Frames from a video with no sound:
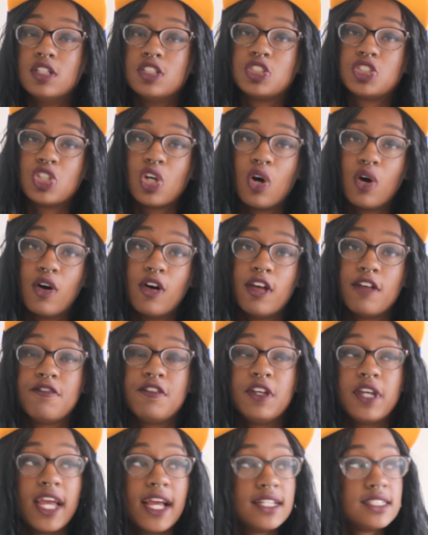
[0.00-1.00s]
So
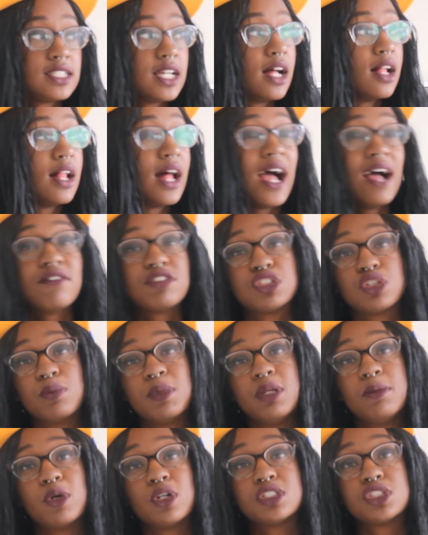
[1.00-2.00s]
if you can't tell, I have so
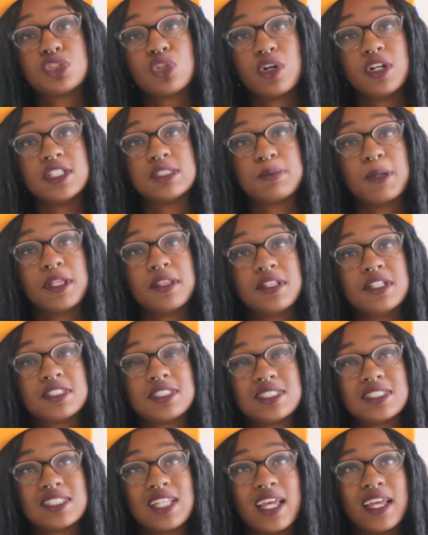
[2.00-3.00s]
many more stories, but
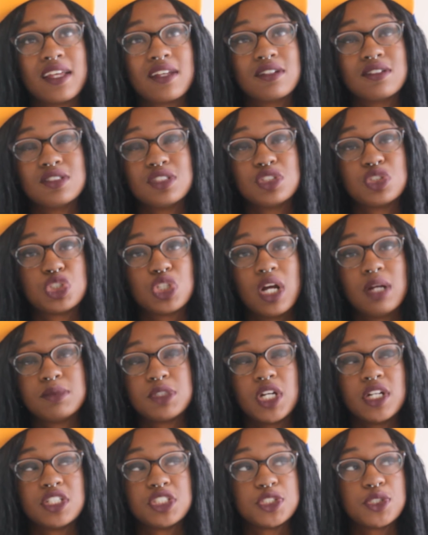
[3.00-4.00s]
this is like,
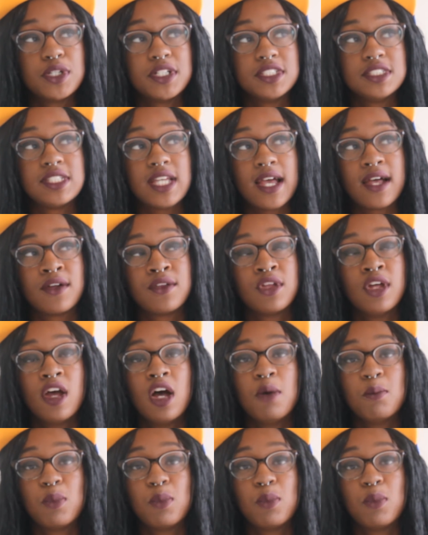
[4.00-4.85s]
I'm trying to shorten down.